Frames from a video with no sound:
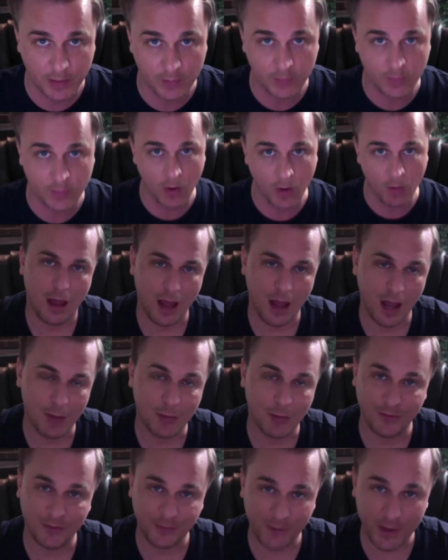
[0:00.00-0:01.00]
so I
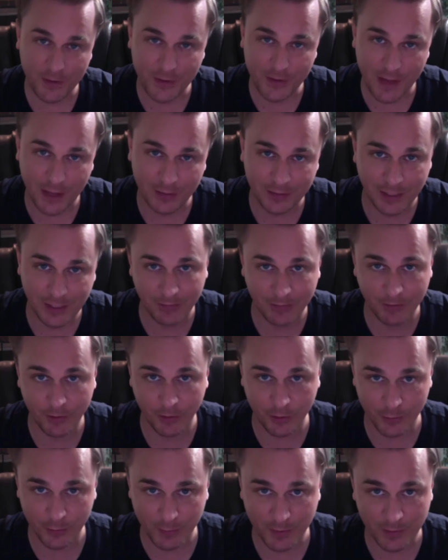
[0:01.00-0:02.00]
will flesh out Dave
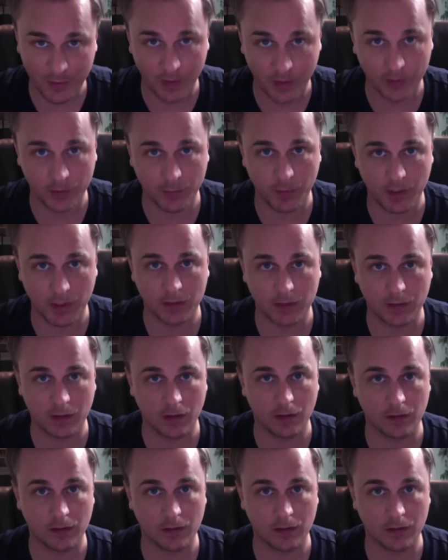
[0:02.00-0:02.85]
Grossman's argument,